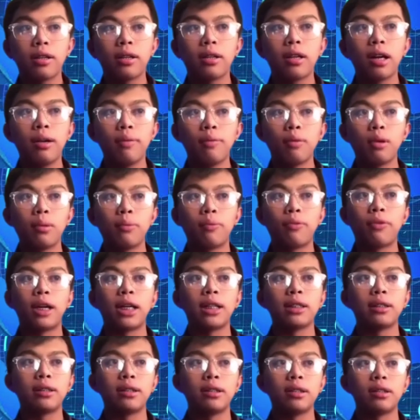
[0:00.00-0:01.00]
careful
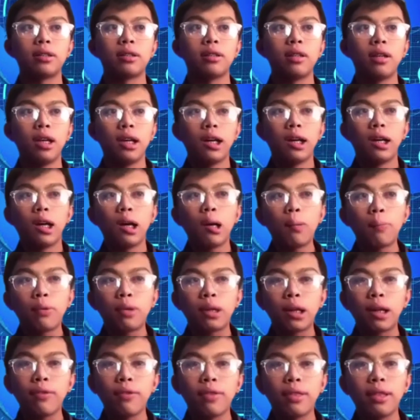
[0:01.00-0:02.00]
process of
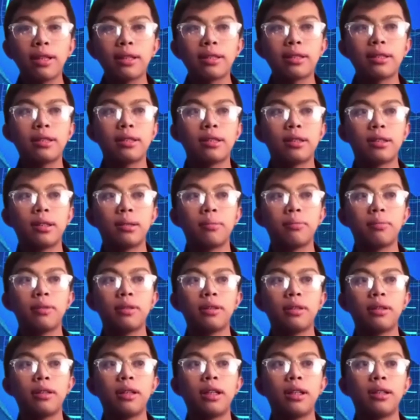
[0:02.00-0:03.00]
crafting a system
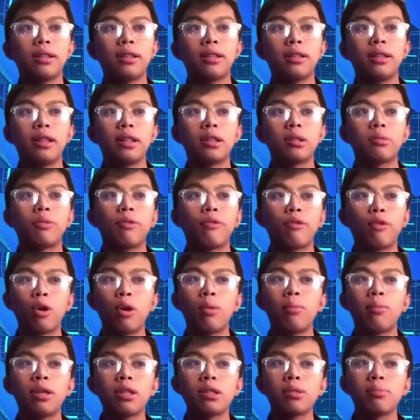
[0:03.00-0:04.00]
that connects
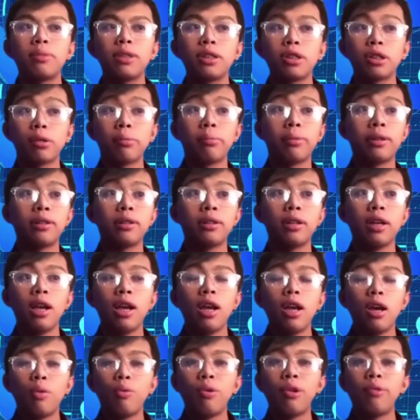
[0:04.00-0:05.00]
performance measurement
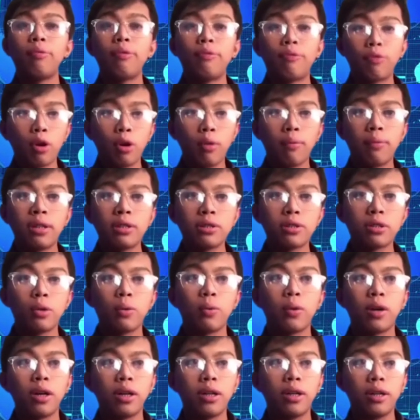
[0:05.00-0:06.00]
with performance
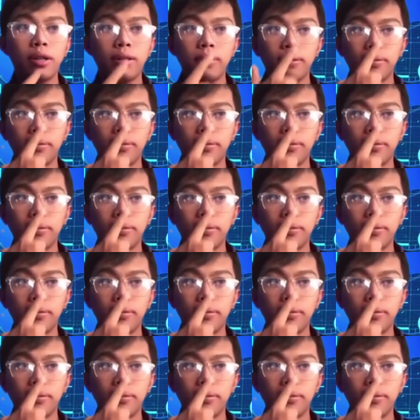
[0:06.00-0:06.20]
reward.